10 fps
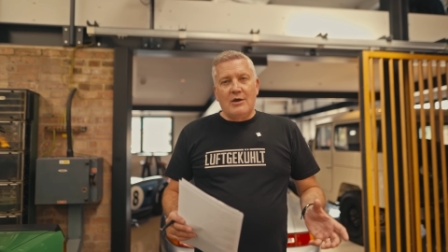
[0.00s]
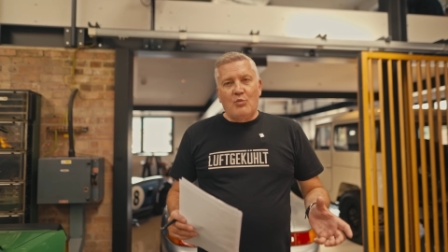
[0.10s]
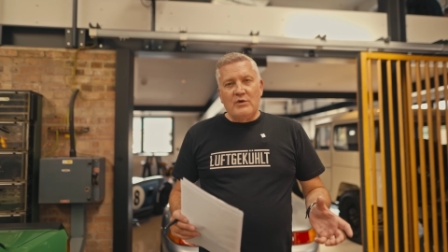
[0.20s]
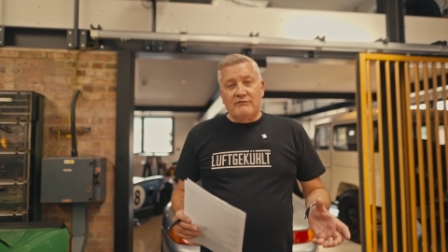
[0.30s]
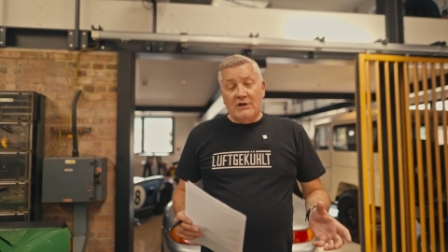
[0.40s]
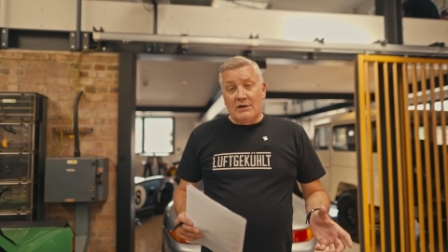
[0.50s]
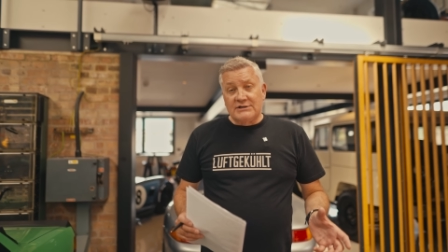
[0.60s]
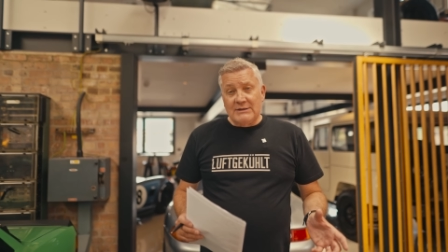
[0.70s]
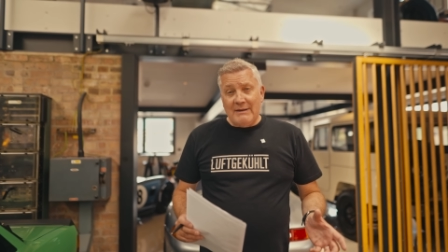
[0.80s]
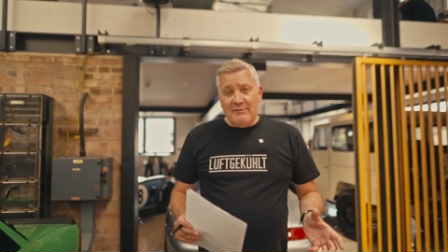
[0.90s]
with regard
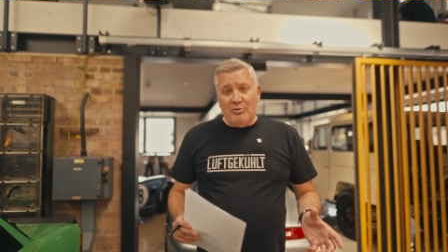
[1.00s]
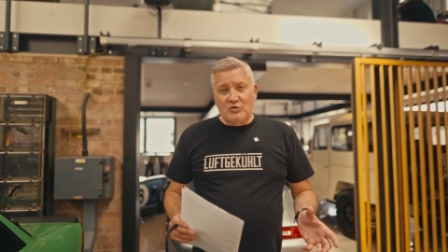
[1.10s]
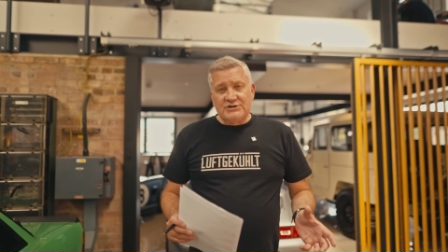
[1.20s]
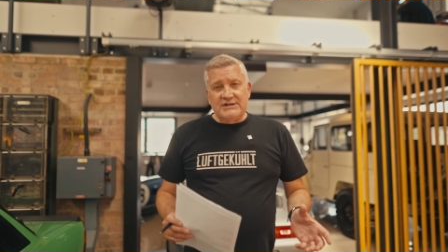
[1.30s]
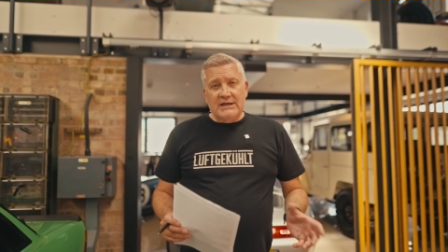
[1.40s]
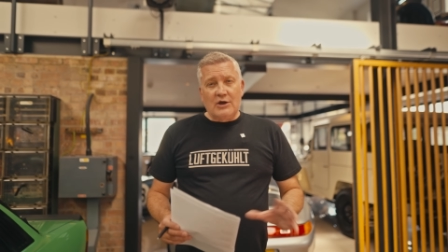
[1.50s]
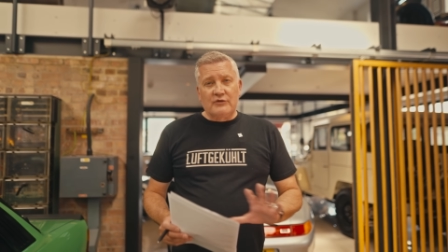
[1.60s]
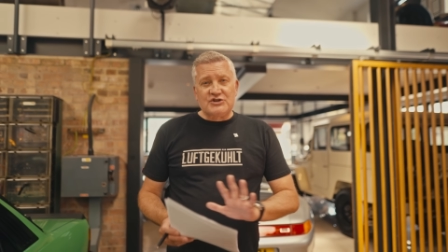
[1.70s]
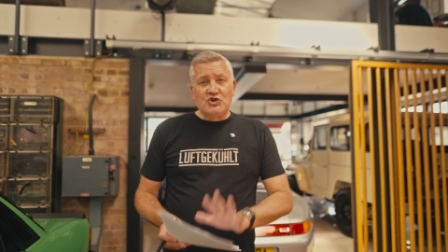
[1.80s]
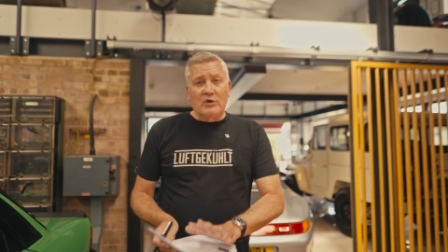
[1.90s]
to the amount of Porsches here. On
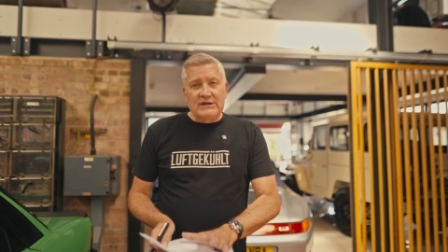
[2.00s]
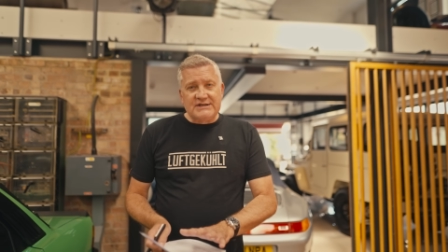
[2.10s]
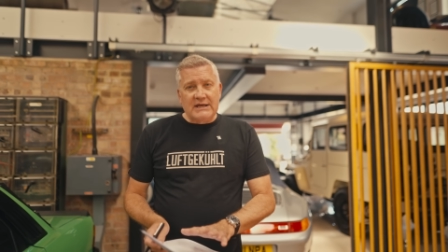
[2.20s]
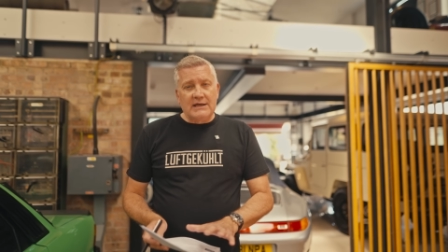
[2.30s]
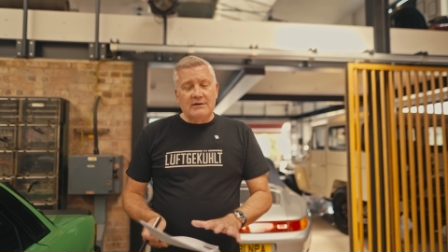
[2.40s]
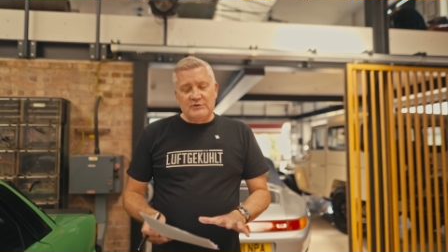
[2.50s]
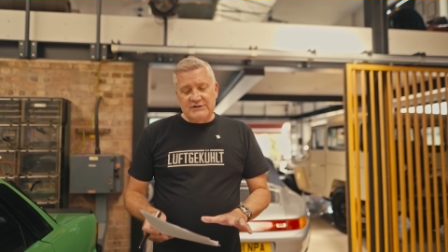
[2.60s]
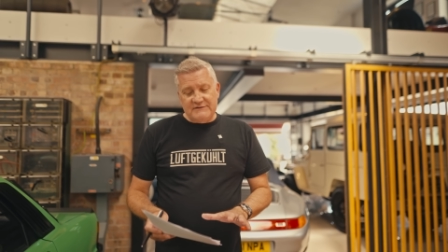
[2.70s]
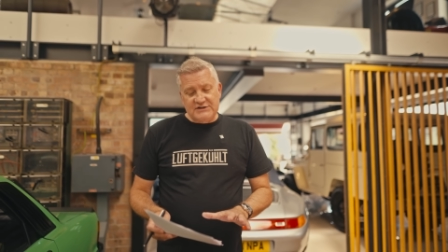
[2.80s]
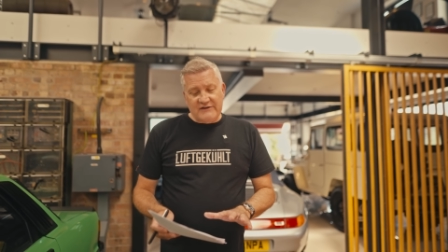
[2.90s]
the stock list here, which
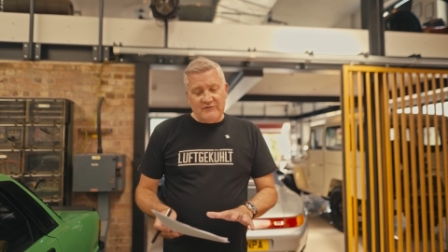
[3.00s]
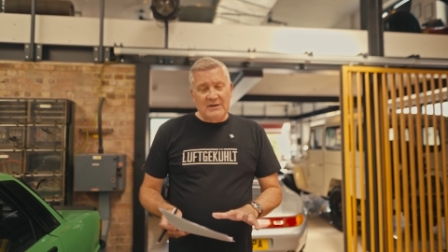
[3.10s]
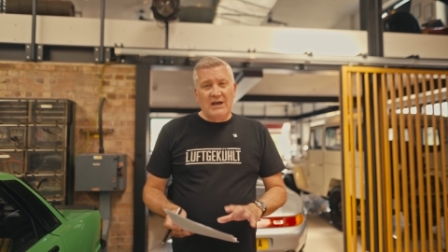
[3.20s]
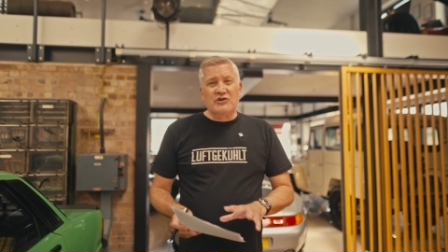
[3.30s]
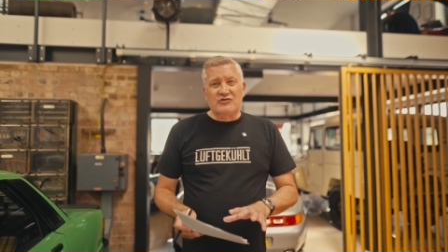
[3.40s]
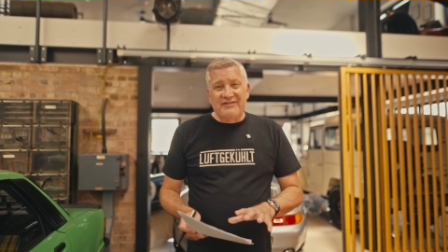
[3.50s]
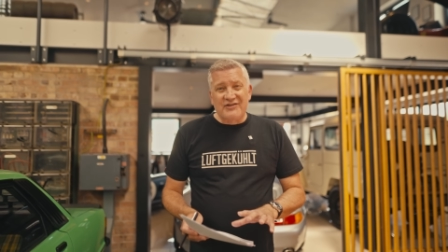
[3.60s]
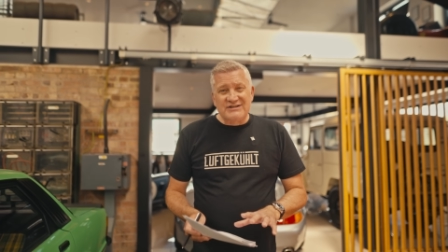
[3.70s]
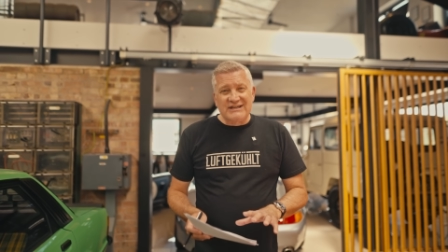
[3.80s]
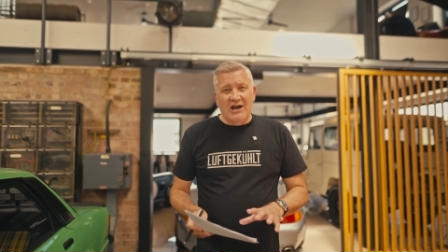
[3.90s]
they've just given me,
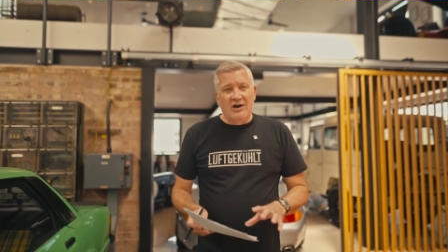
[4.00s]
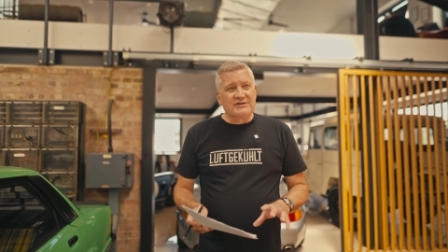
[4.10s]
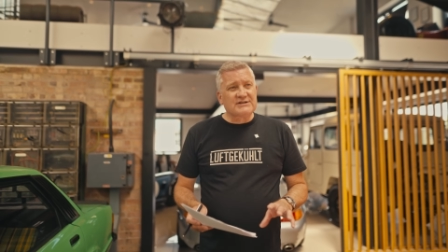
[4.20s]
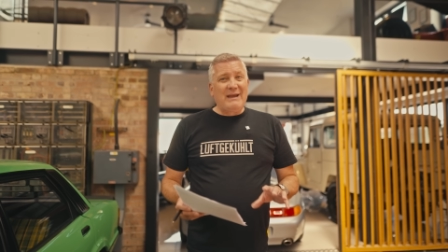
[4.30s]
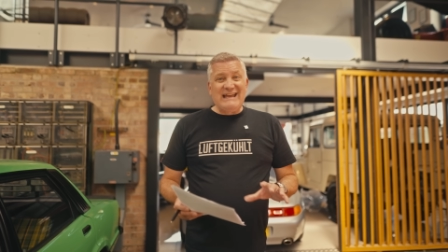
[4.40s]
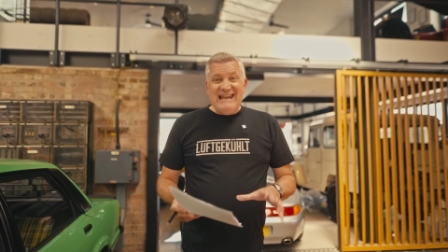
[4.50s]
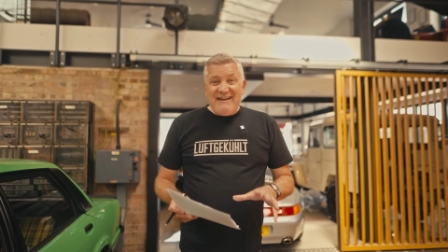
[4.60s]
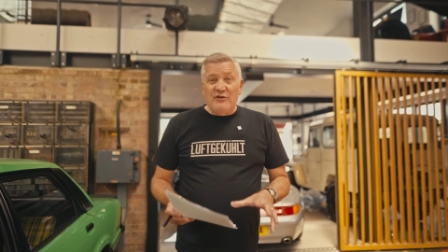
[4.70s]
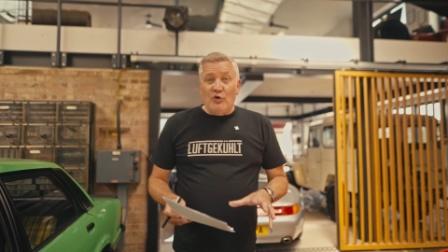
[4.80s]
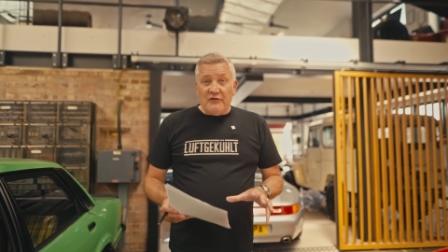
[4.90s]
130 cars, about
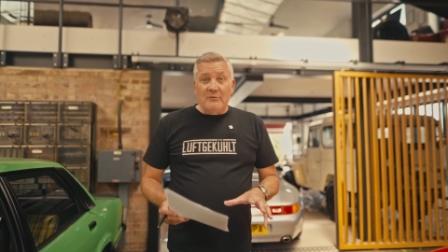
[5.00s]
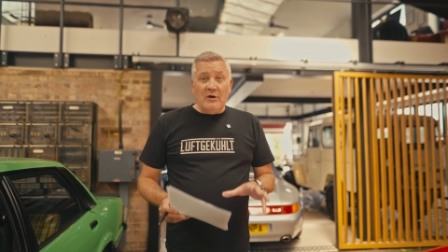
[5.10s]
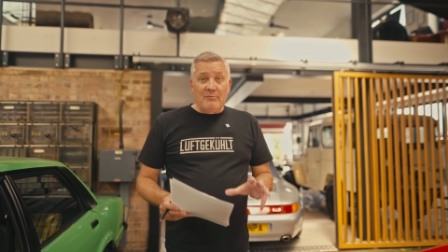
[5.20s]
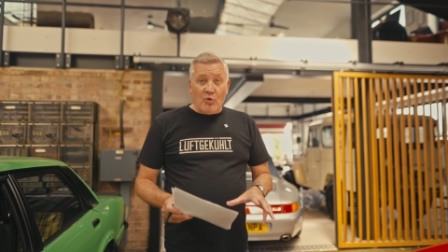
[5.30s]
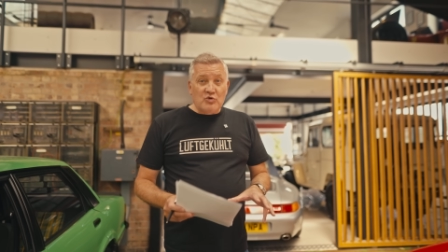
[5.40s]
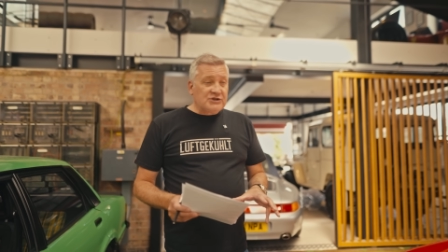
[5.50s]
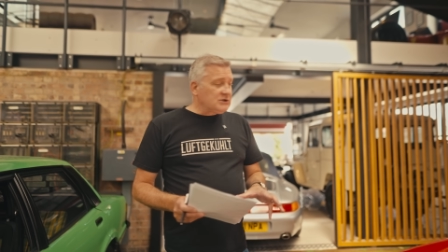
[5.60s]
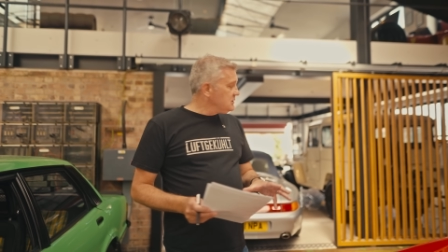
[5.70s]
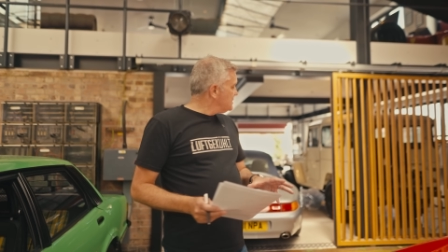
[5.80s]
11 of them are Porsche.